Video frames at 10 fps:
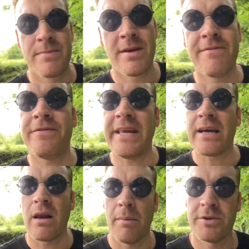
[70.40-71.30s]
15
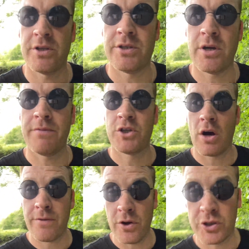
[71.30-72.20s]
kilometers over
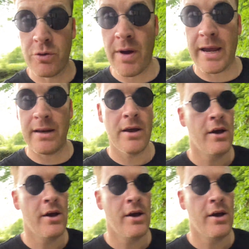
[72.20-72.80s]
diverse terrain,